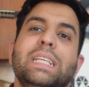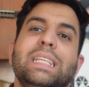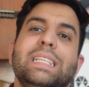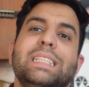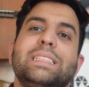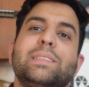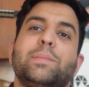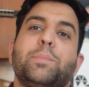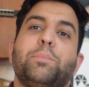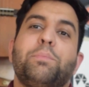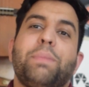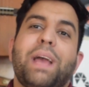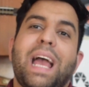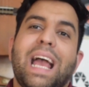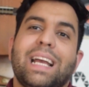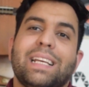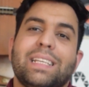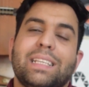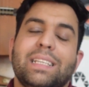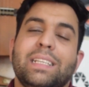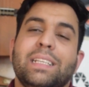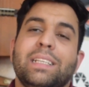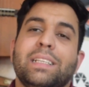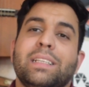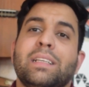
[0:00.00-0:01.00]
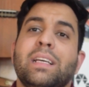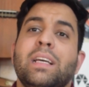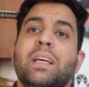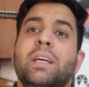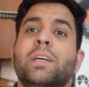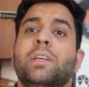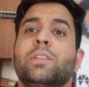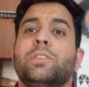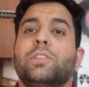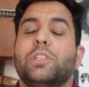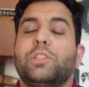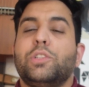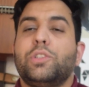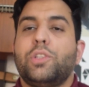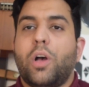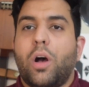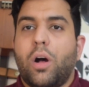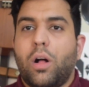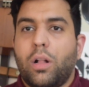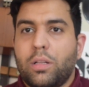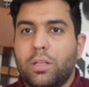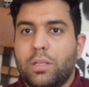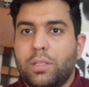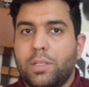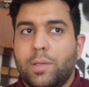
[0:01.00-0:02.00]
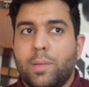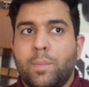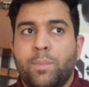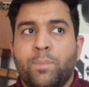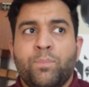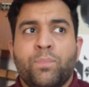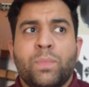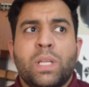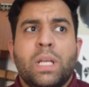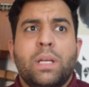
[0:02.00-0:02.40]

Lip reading: is backing the dollar.